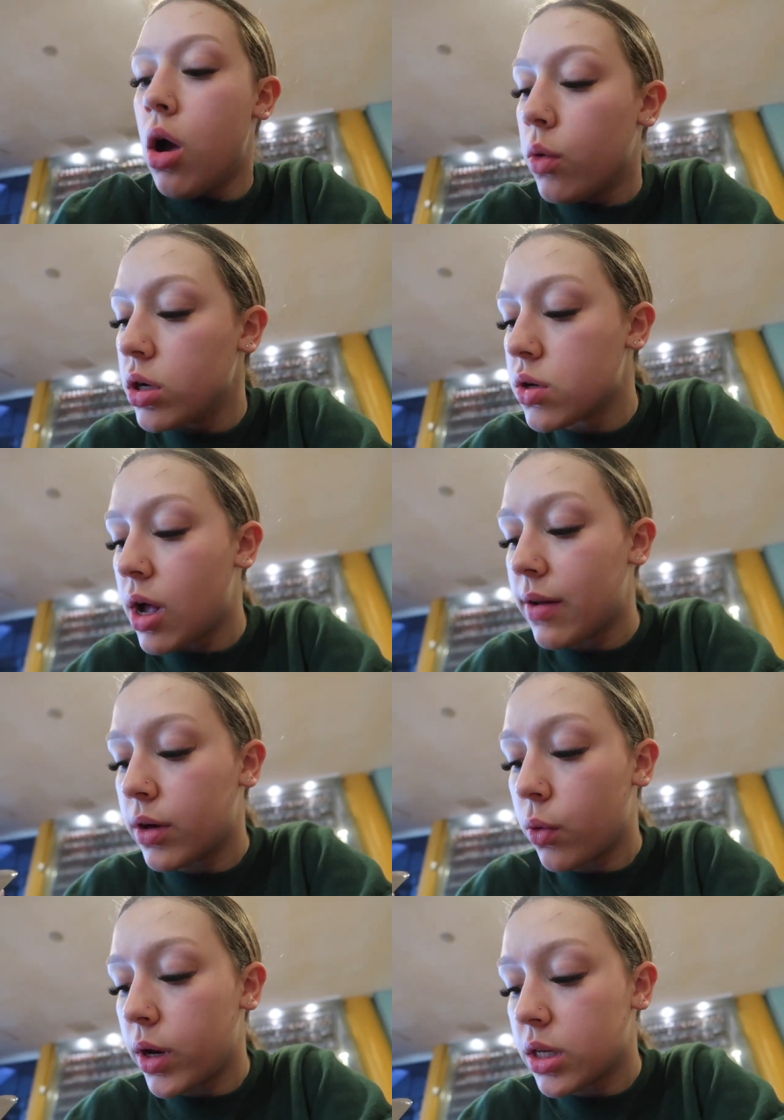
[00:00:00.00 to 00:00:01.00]
We're also kind
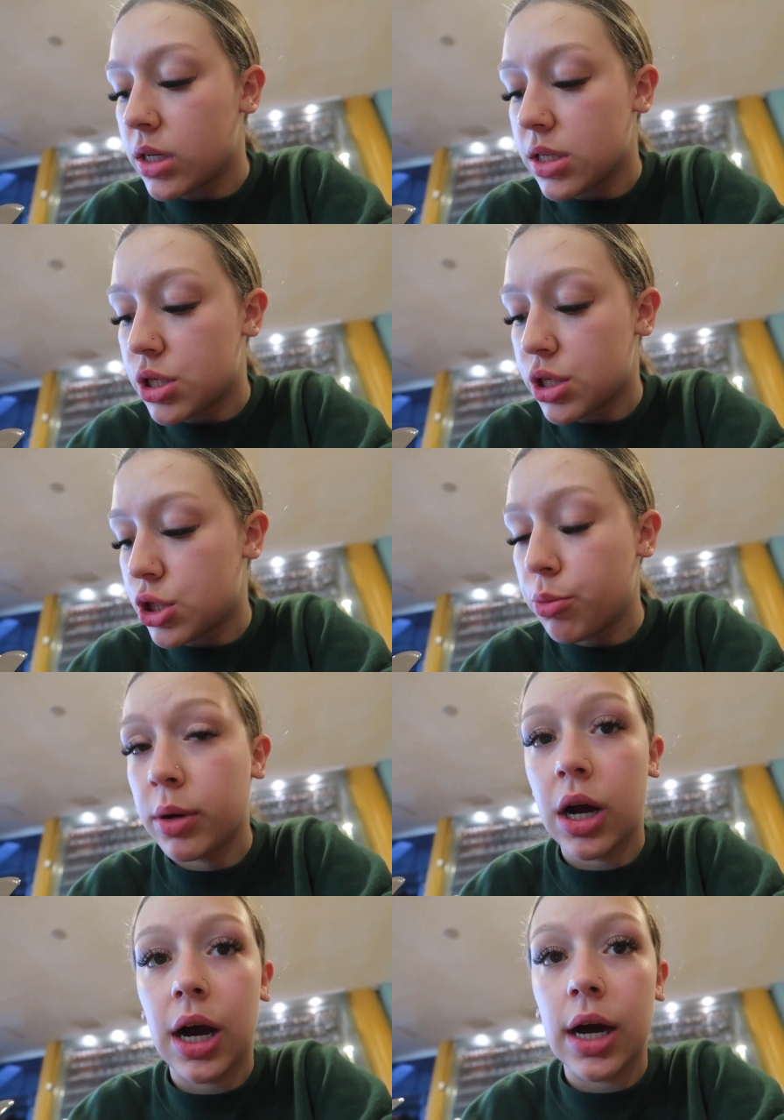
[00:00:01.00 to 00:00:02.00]
of annoyed because it's
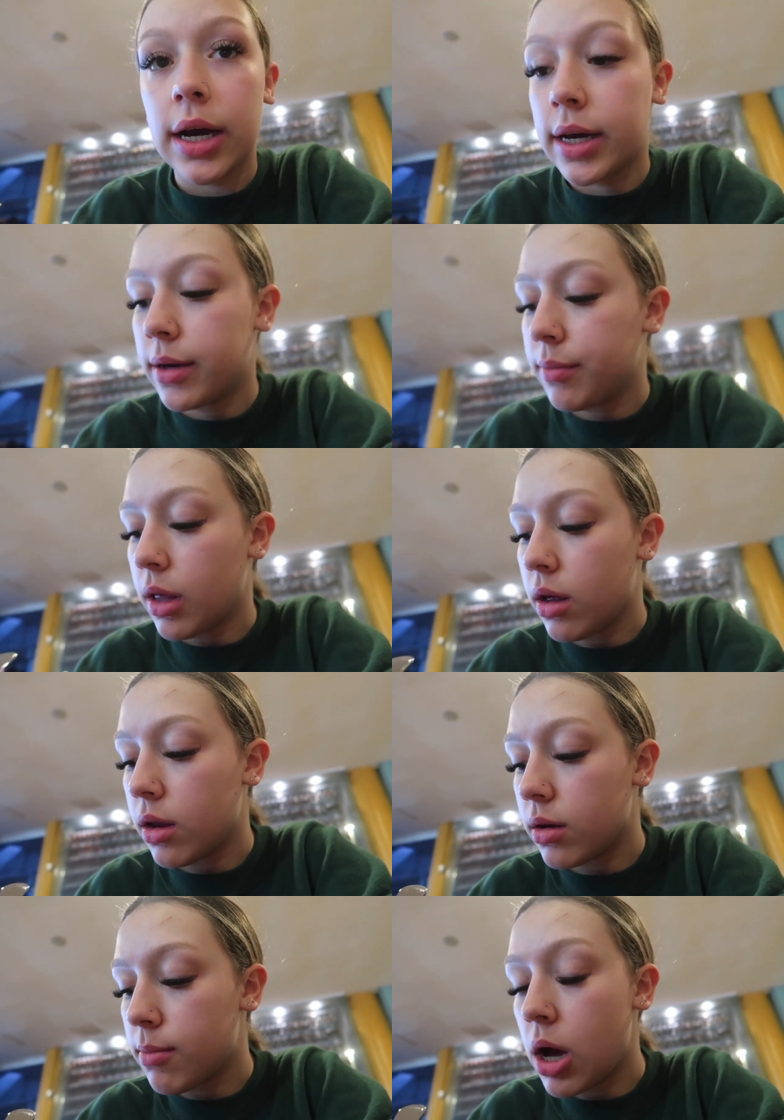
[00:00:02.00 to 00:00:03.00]
super hot
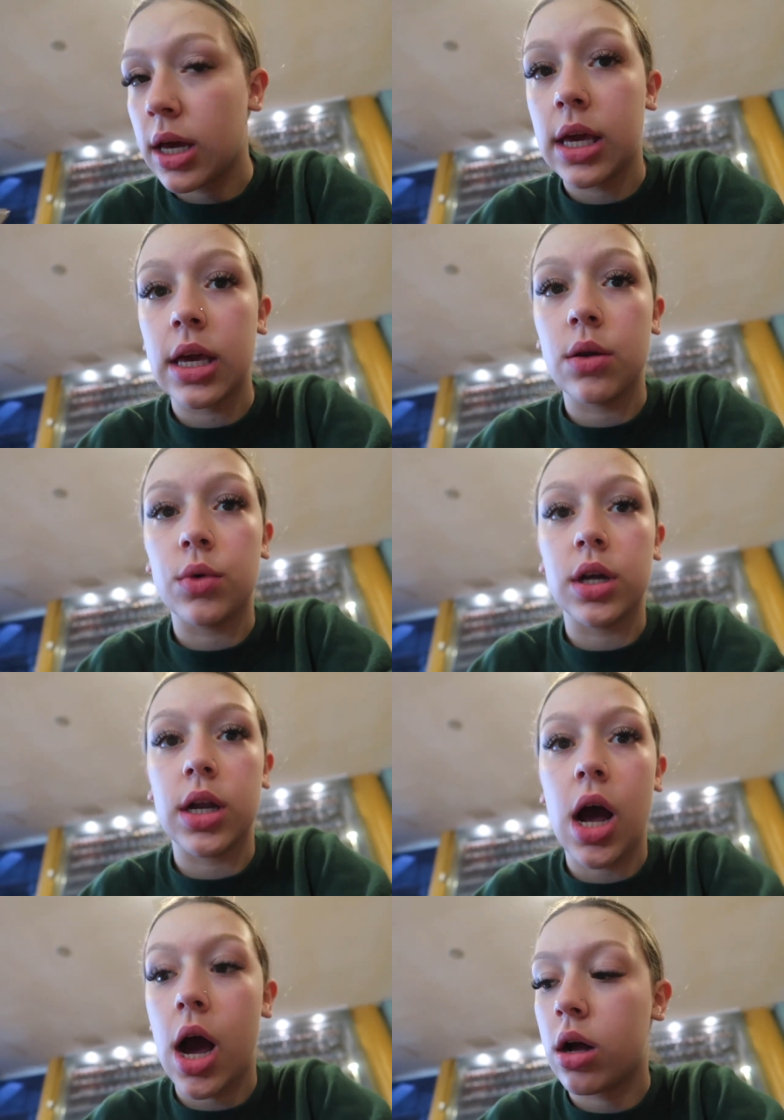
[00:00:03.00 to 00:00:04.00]
and muggy and we're
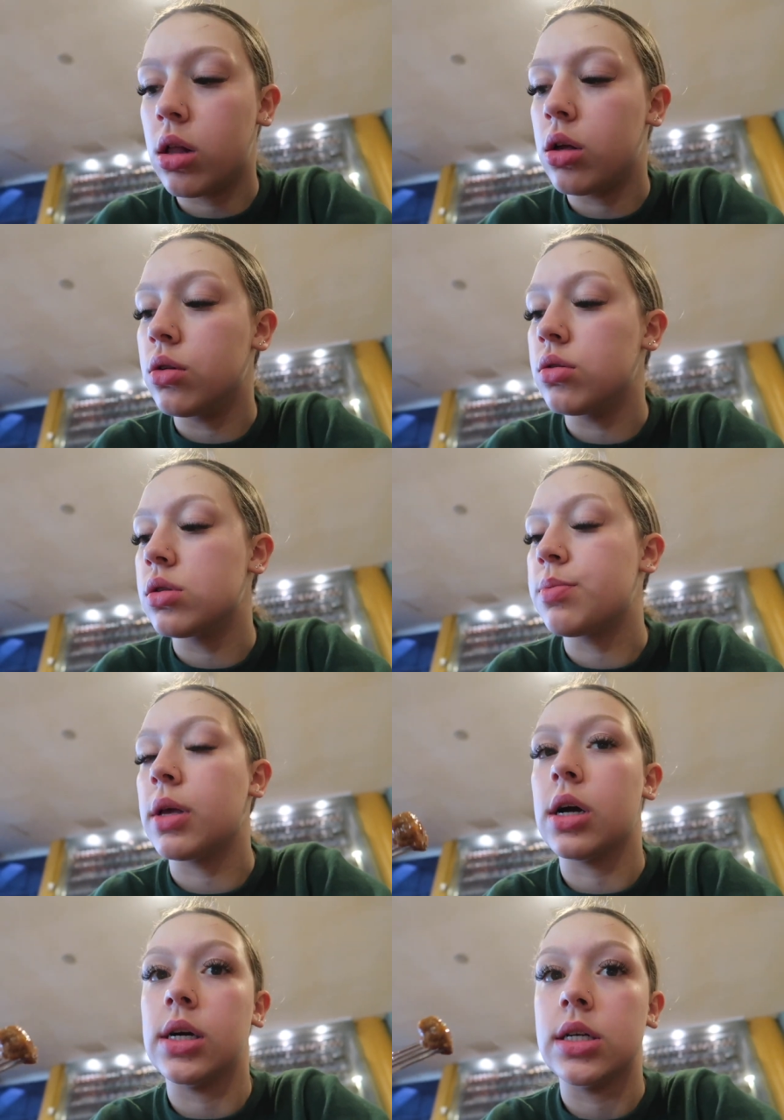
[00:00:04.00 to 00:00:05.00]
in hot clothes
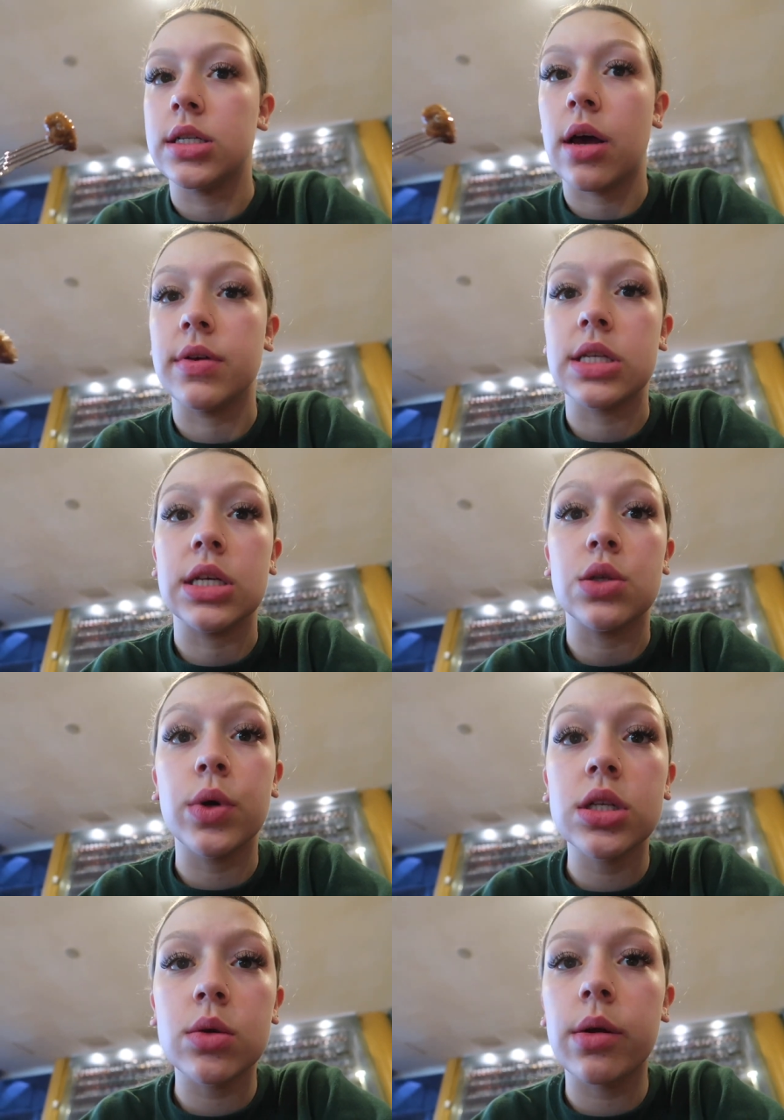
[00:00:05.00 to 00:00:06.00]
because obviously it's
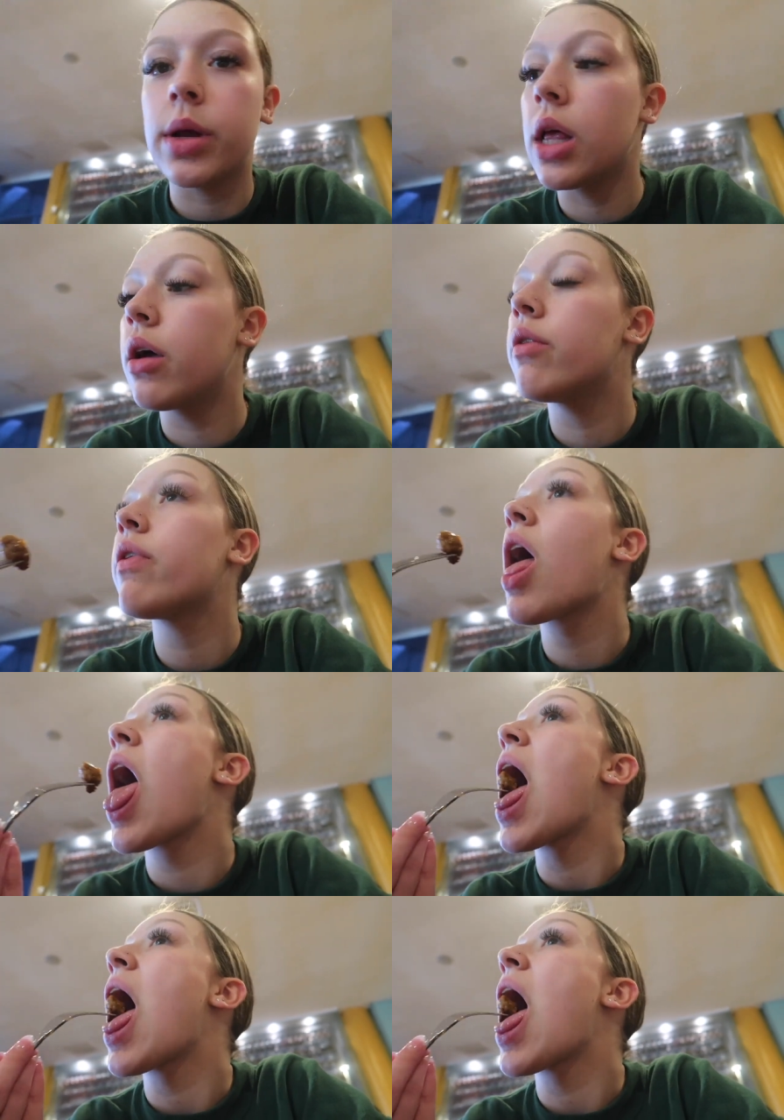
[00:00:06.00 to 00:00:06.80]
winter where we live.